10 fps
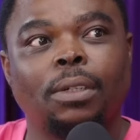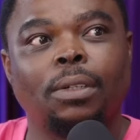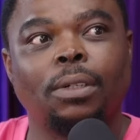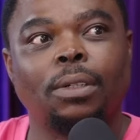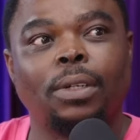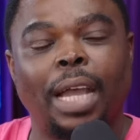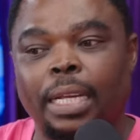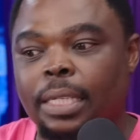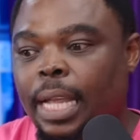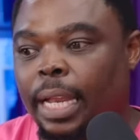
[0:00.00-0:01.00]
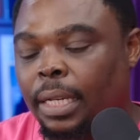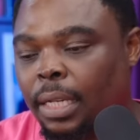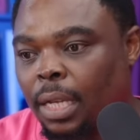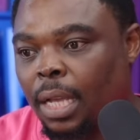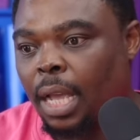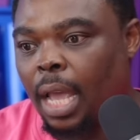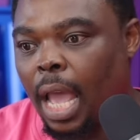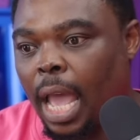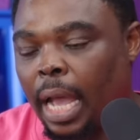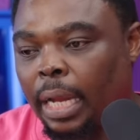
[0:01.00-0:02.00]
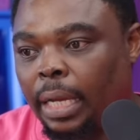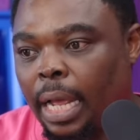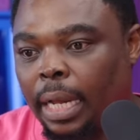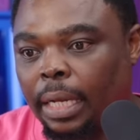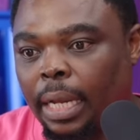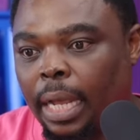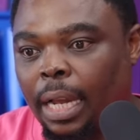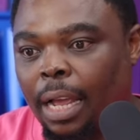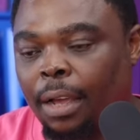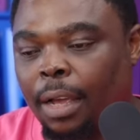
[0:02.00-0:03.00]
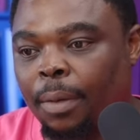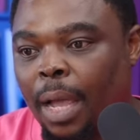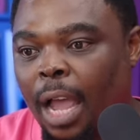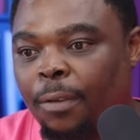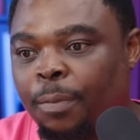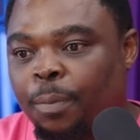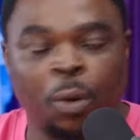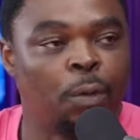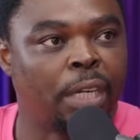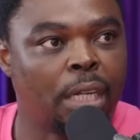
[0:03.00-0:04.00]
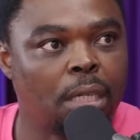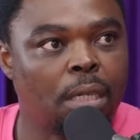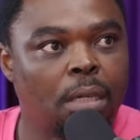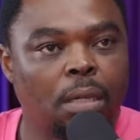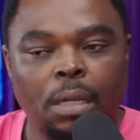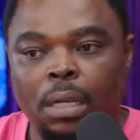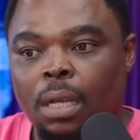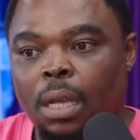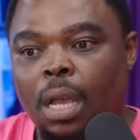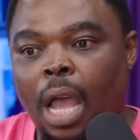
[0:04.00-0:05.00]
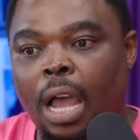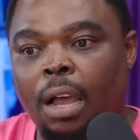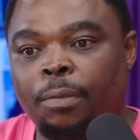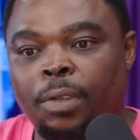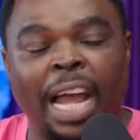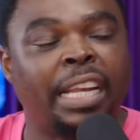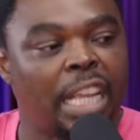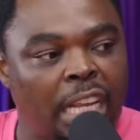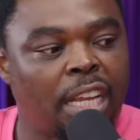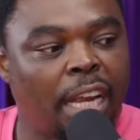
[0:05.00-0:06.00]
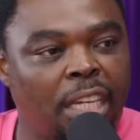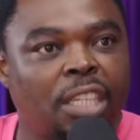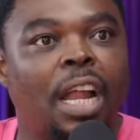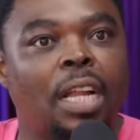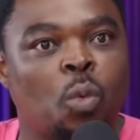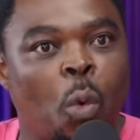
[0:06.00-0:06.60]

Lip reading: You understand. And I've proven it. I've done internationals